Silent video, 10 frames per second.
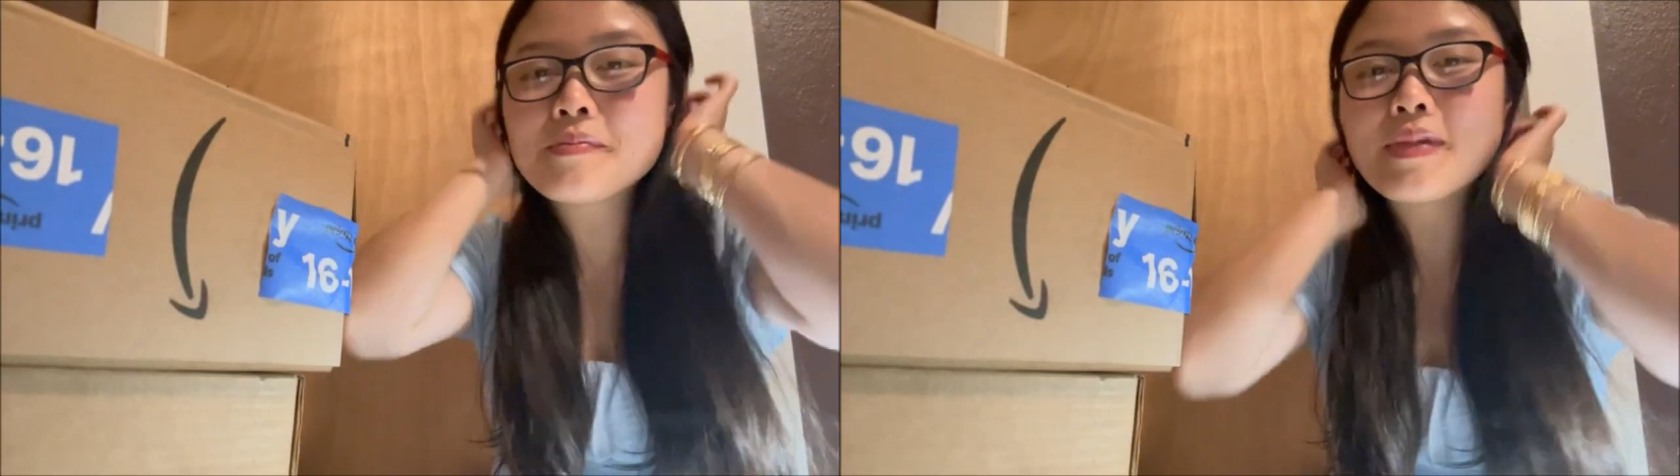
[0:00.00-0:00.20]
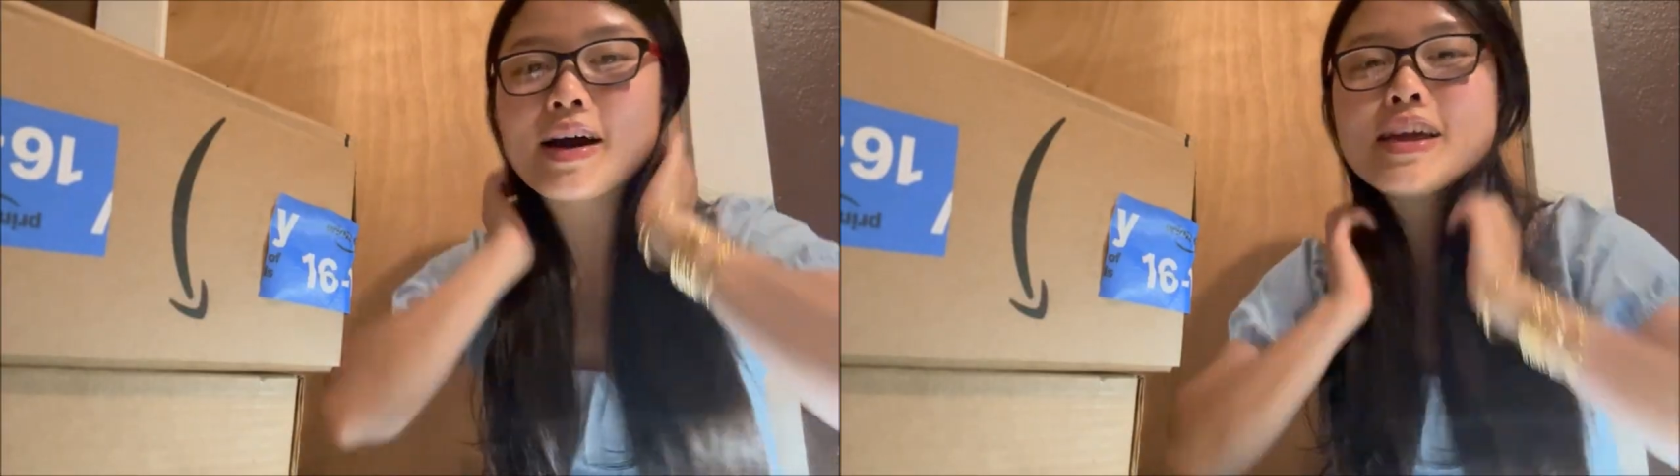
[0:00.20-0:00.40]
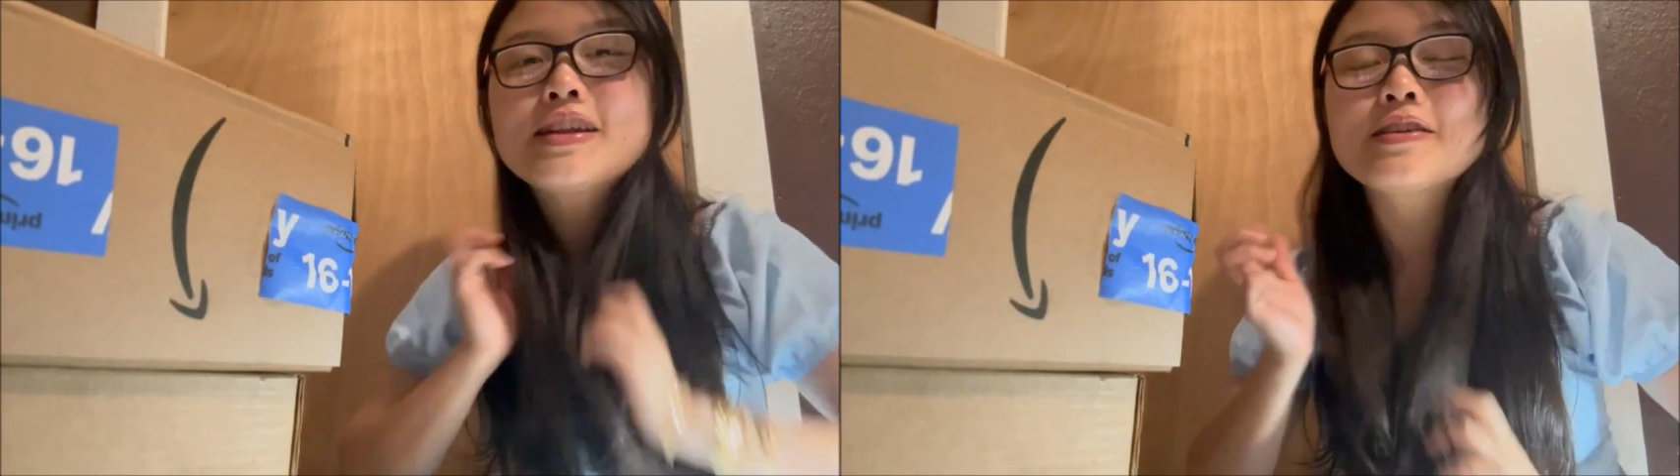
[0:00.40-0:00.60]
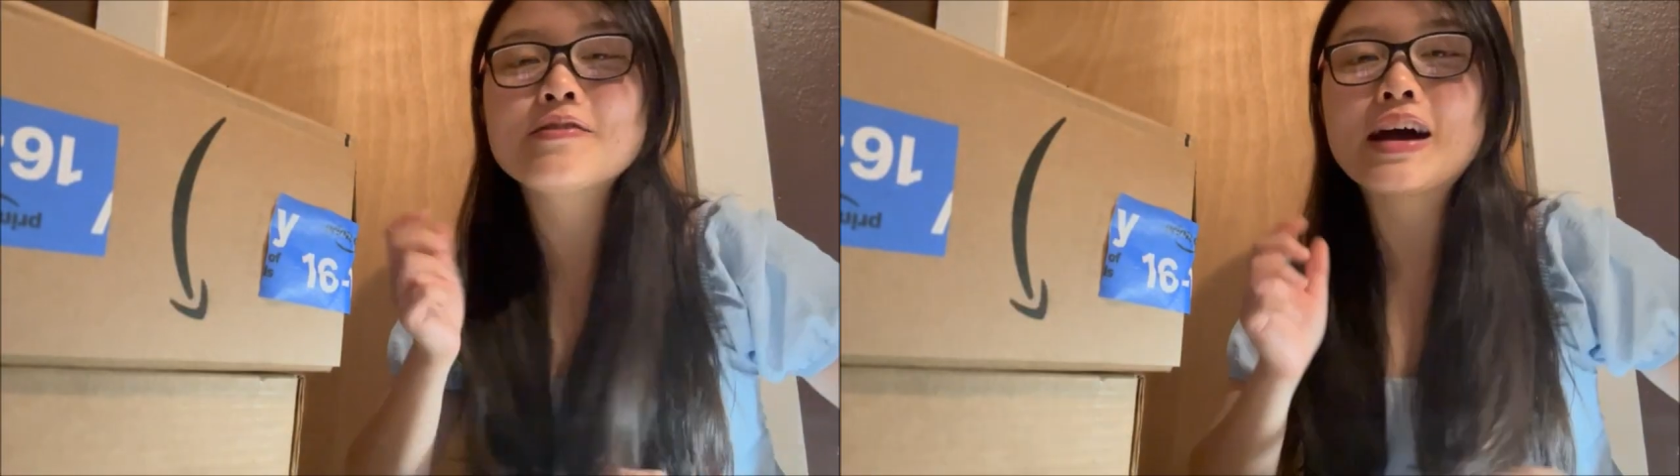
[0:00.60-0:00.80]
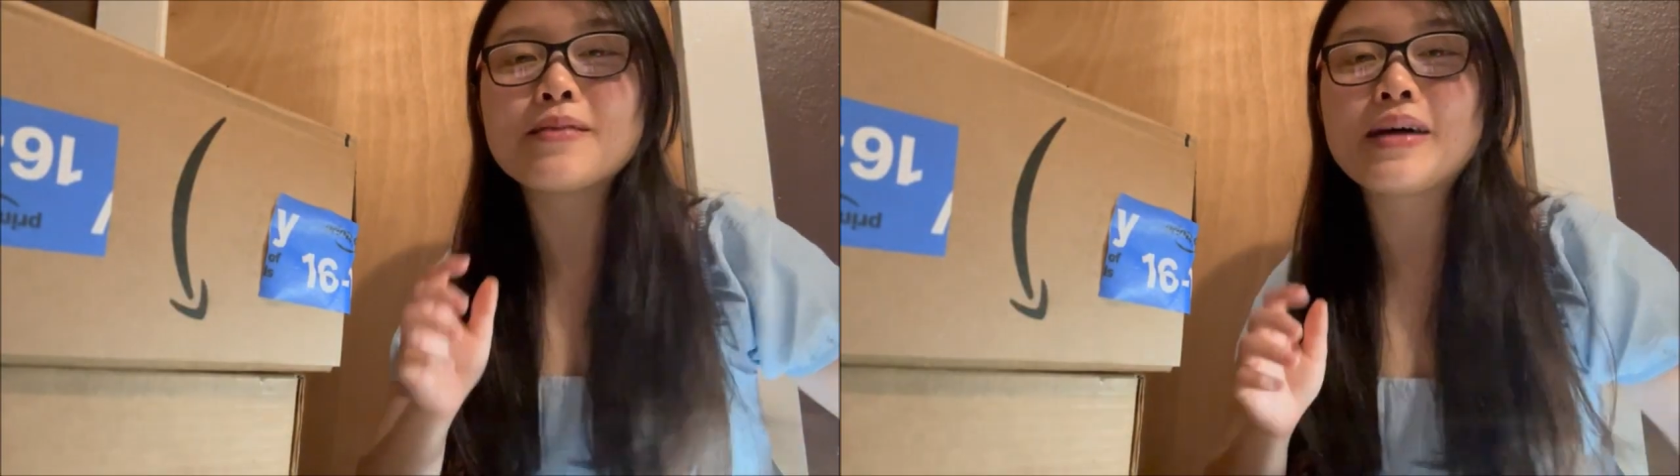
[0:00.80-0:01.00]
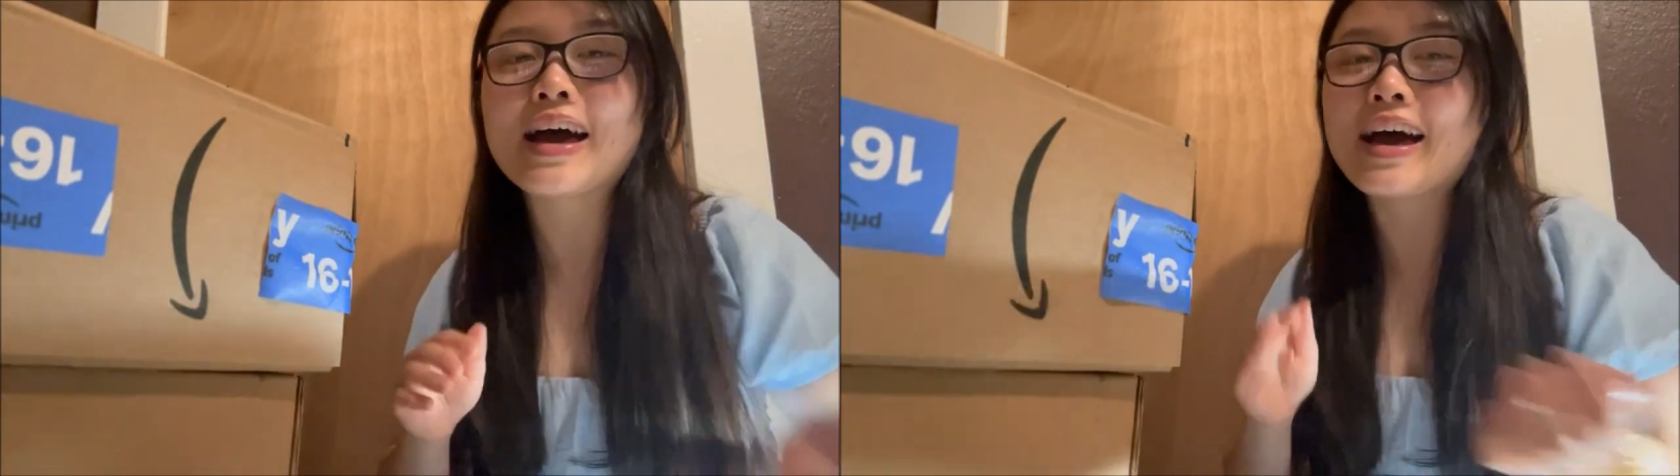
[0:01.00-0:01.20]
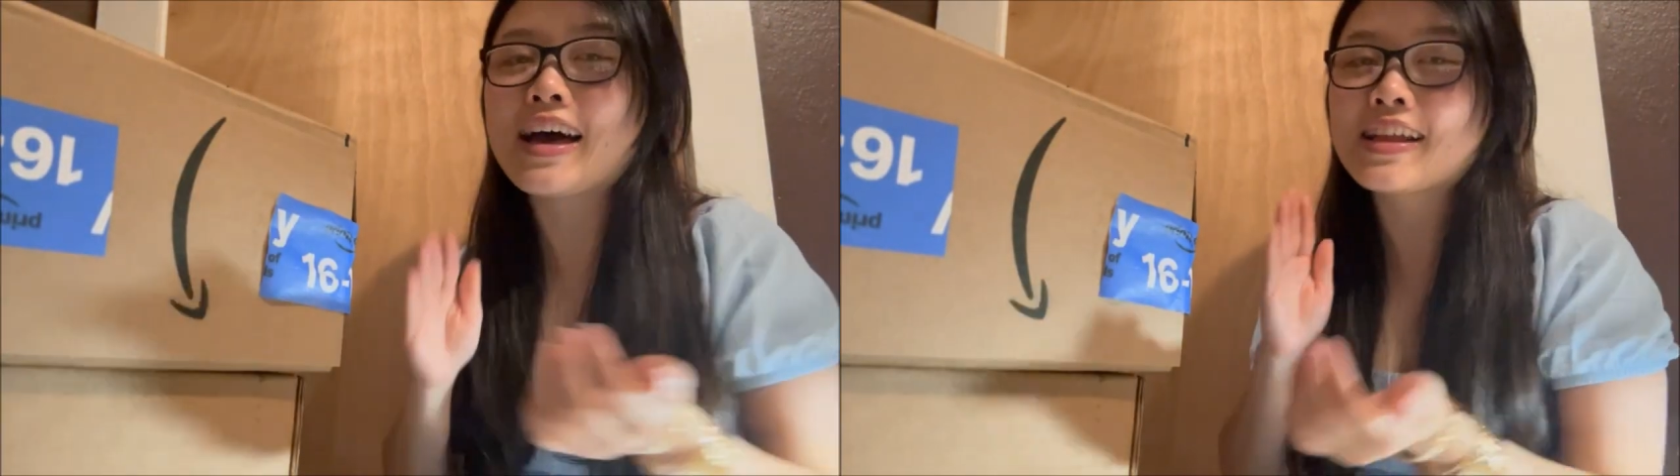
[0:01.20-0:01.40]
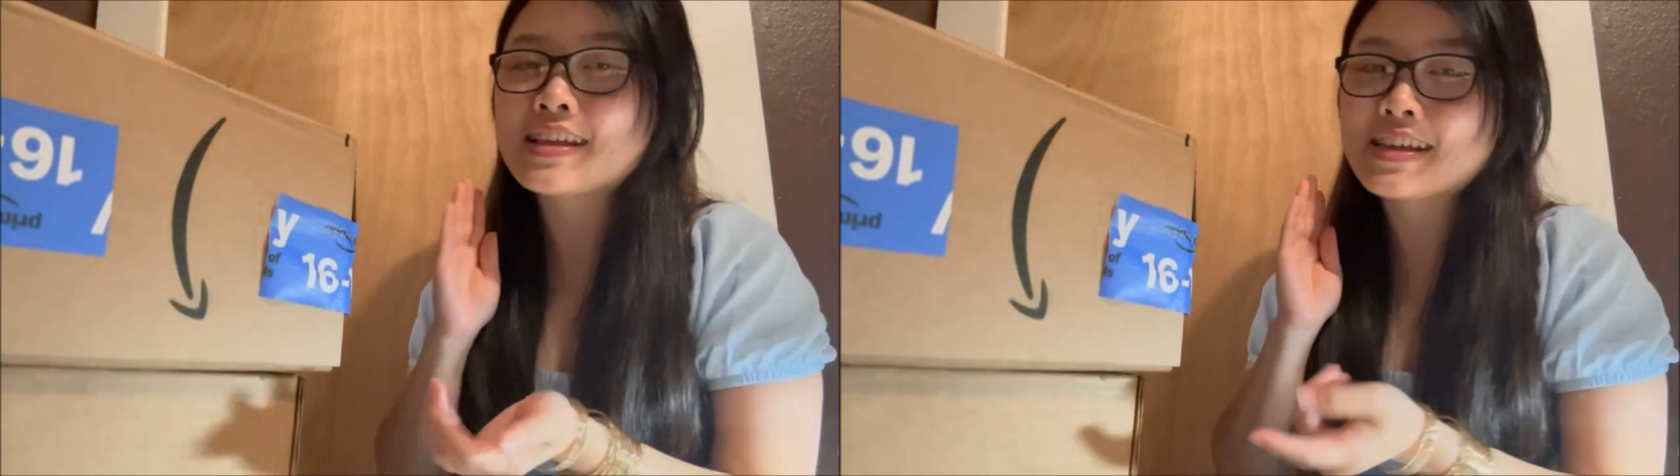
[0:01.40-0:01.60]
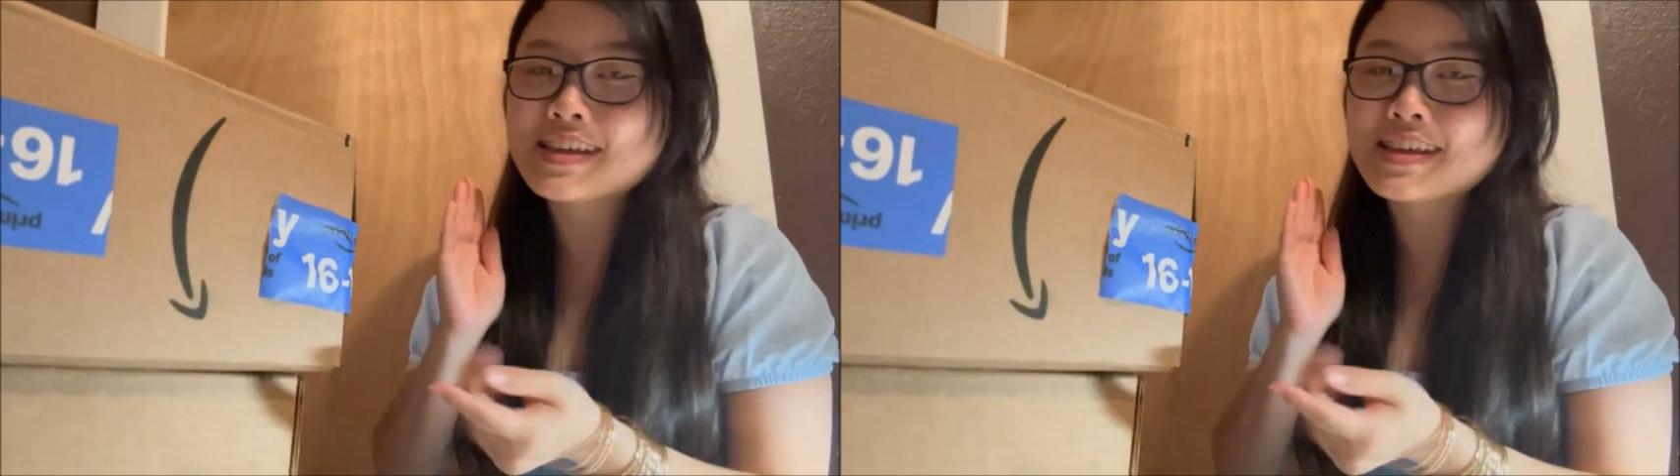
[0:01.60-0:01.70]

my new iPad,